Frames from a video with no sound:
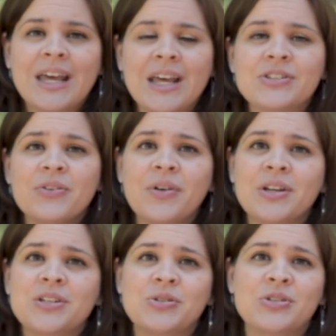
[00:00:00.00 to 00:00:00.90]
it's
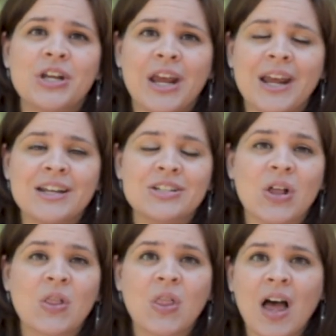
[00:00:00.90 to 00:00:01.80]
going to change
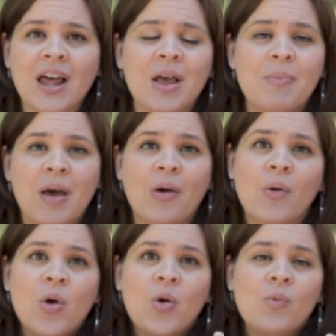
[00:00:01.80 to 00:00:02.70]
a lot about
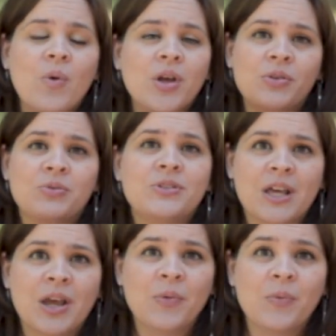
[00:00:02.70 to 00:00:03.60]
what you
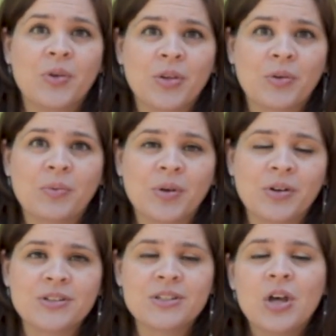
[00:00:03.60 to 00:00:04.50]
say with your
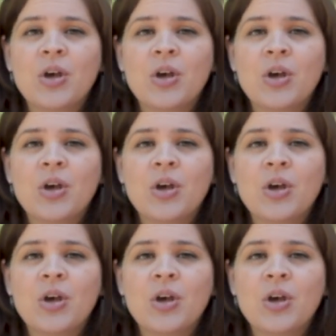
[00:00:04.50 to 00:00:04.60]
words.